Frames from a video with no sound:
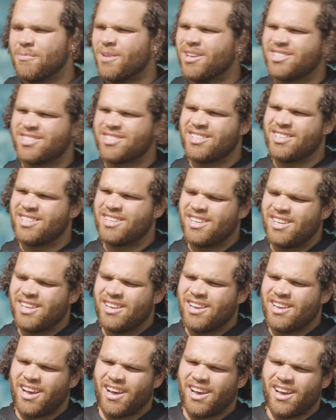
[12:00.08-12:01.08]
much,
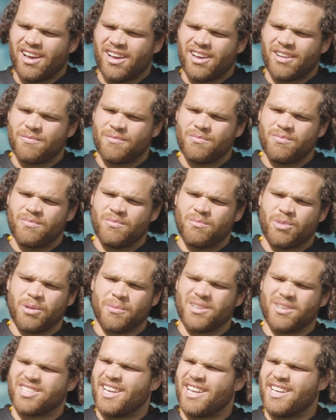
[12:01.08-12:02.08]
uh, pretty
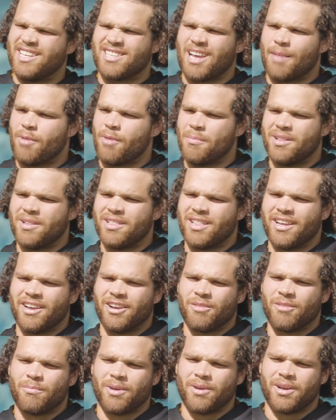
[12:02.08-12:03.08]
much any time I'm in
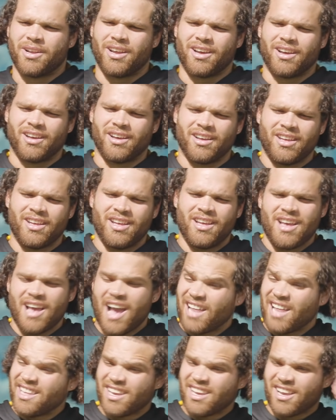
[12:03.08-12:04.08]
there. But uh,
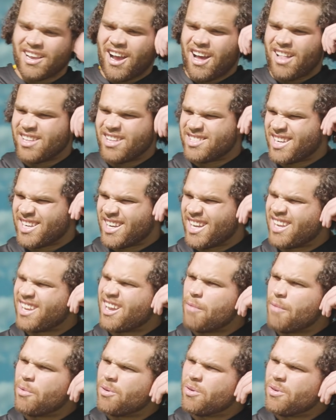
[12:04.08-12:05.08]
I think in college I got a
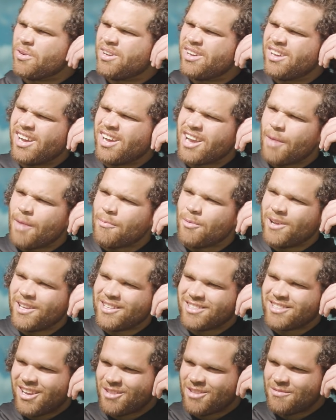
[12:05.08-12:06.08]
couple, a couple
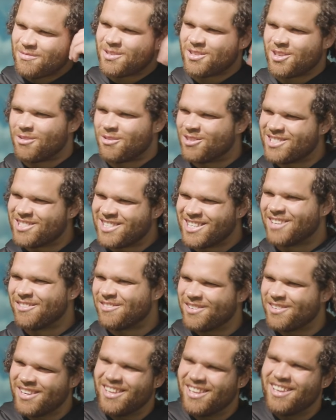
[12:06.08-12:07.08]
hits on him, so we'll see if
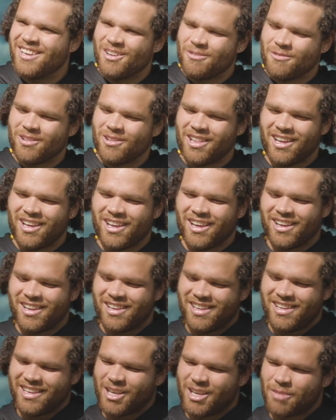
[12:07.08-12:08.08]
we'll uh,
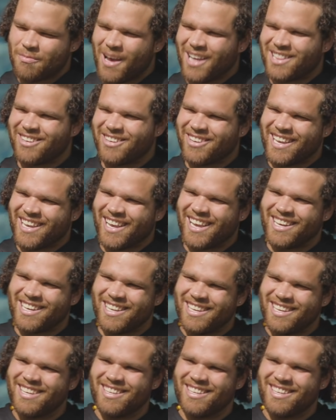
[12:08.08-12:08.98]
get back there again.